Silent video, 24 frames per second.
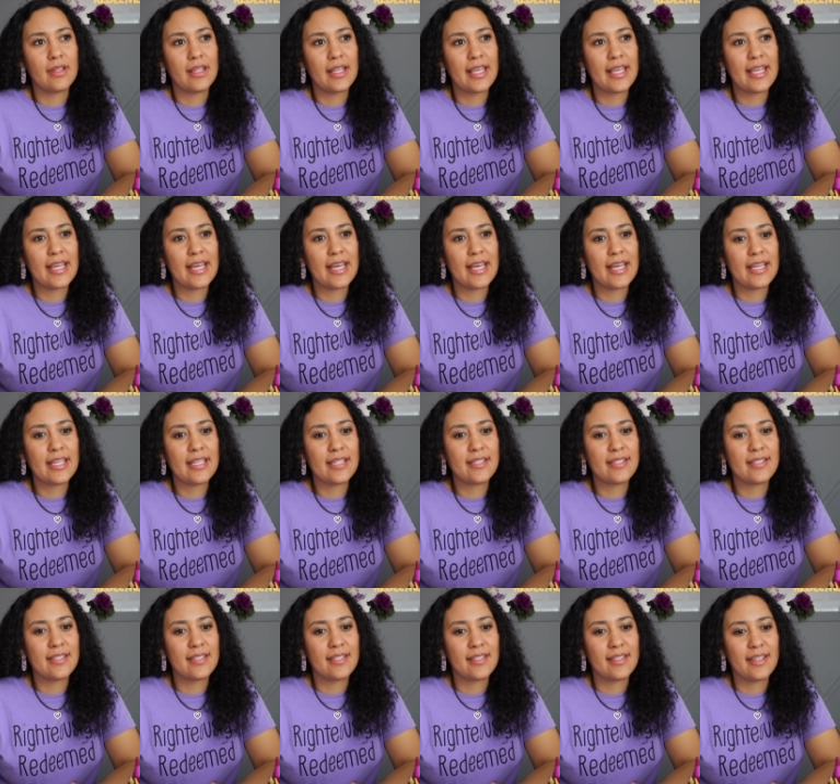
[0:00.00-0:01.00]

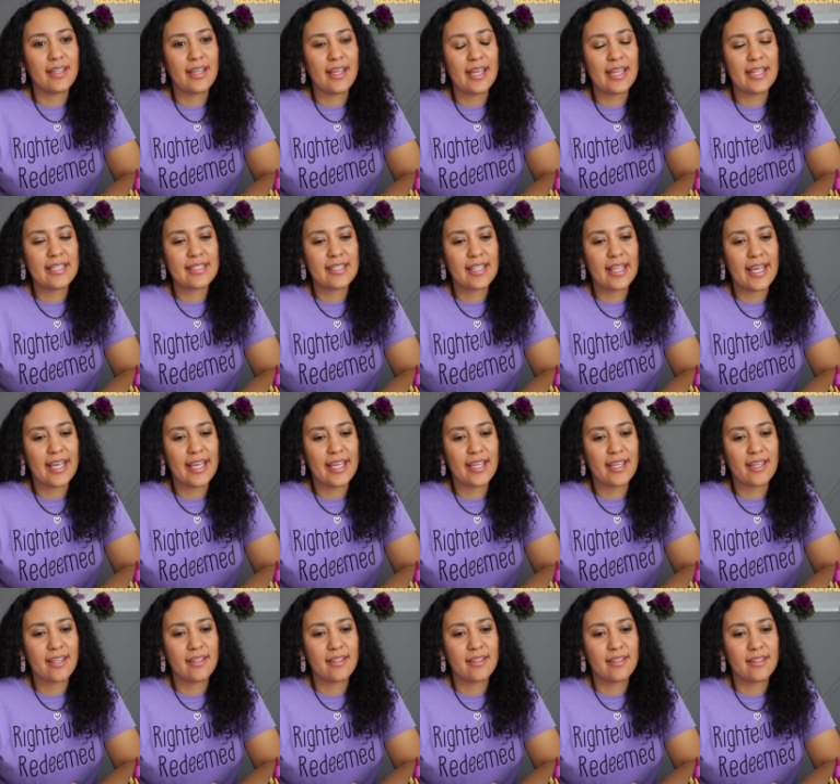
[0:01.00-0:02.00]
and it's
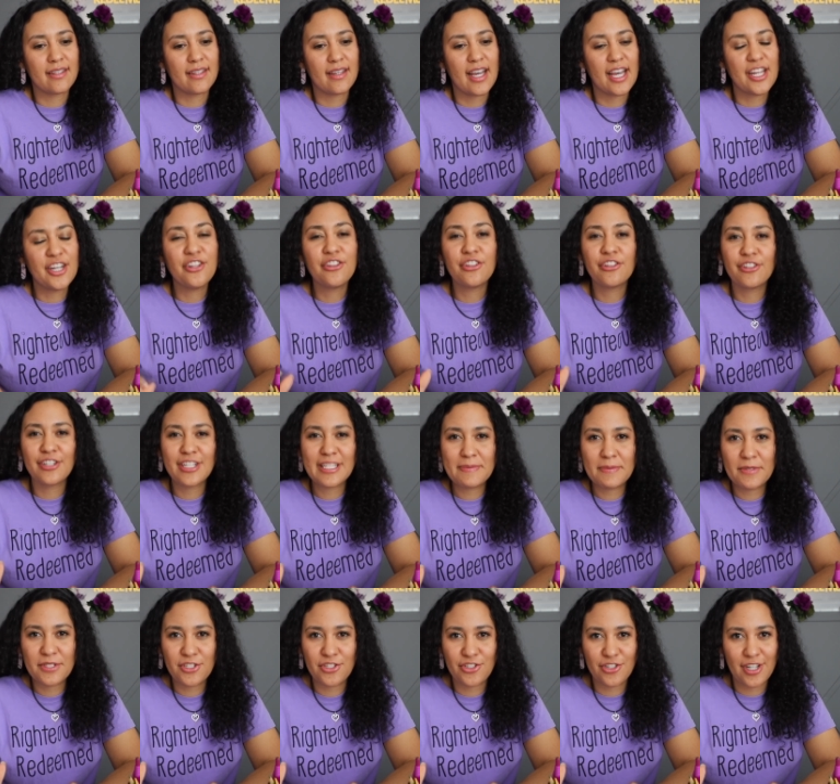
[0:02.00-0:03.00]
like under the
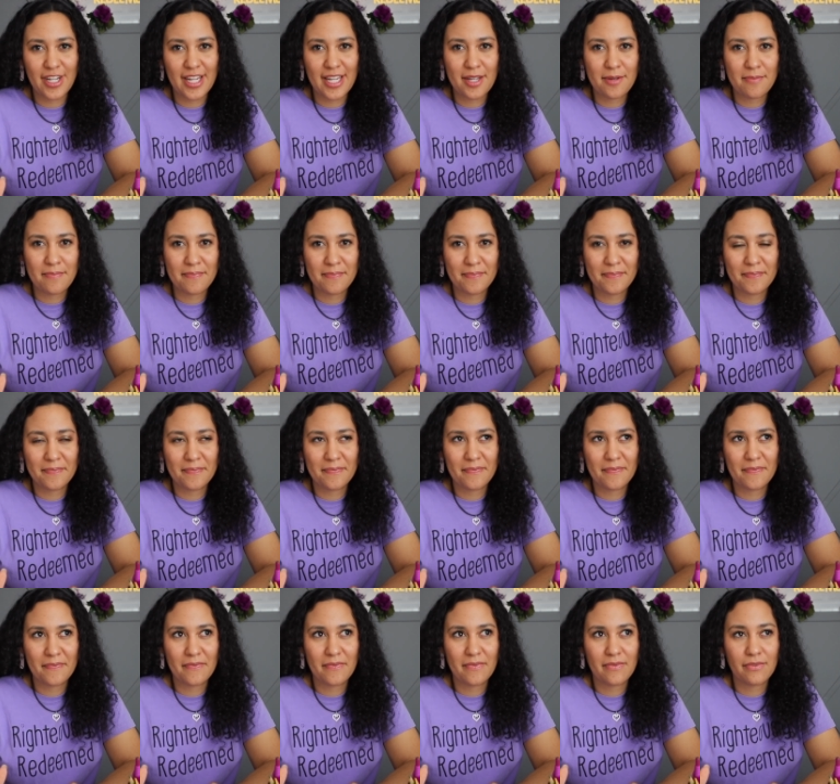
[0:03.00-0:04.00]
Christmas tree,
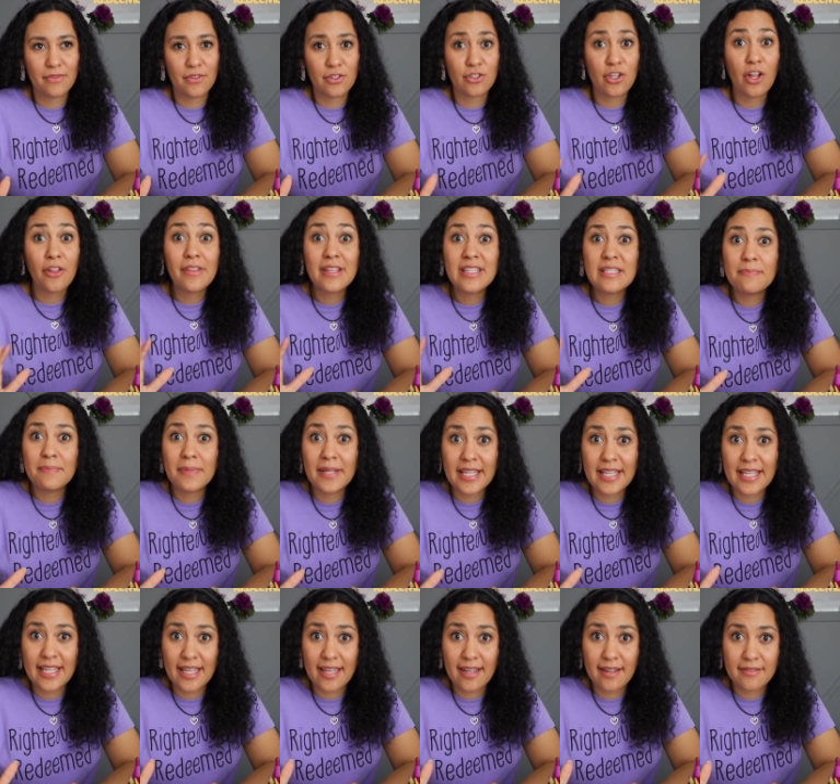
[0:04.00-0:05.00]
there's all these
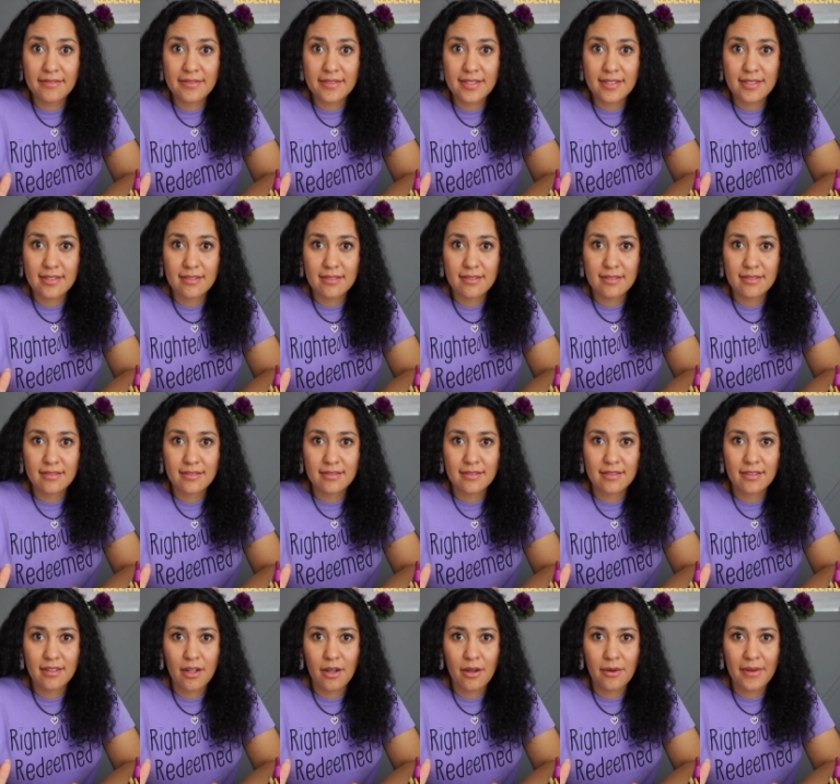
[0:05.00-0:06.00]
big gifts,
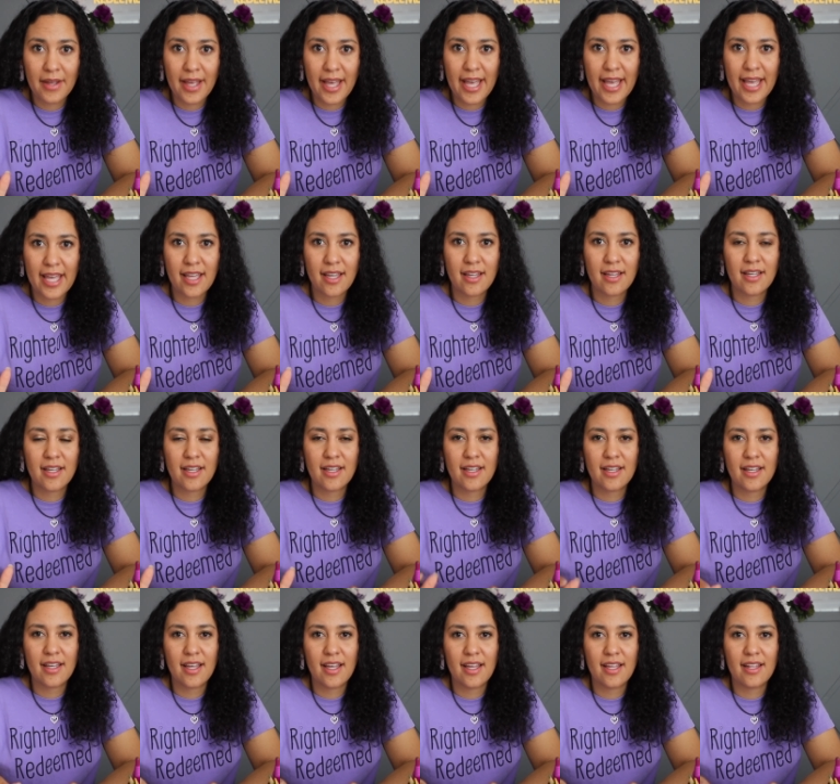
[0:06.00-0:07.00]
okay?
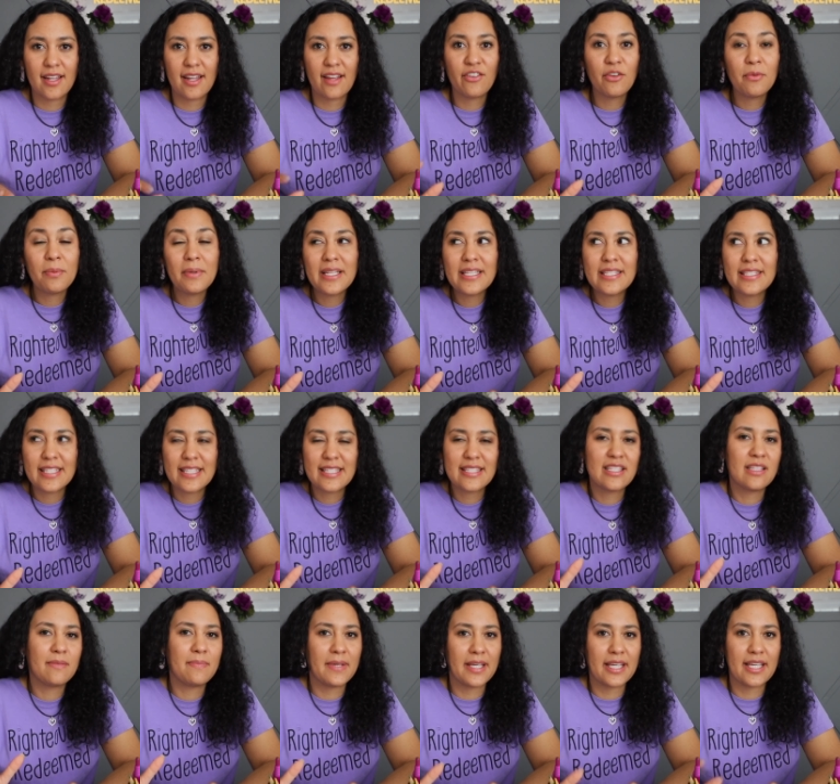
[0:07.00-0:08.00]
And everybody sees
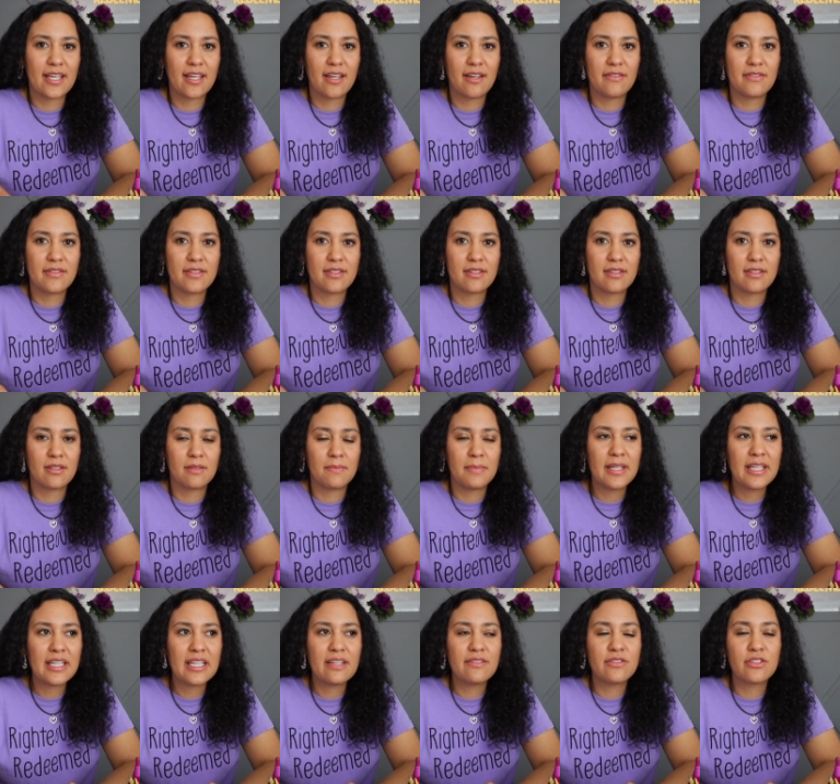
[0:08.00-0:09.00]
the big gifts. And
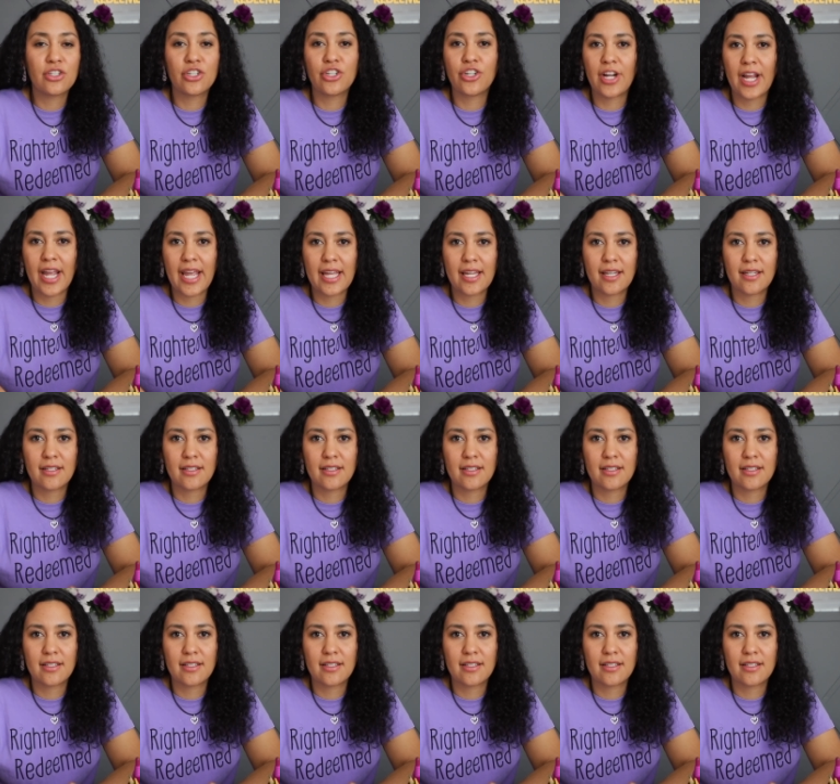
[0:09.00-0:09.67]
big gifts are great.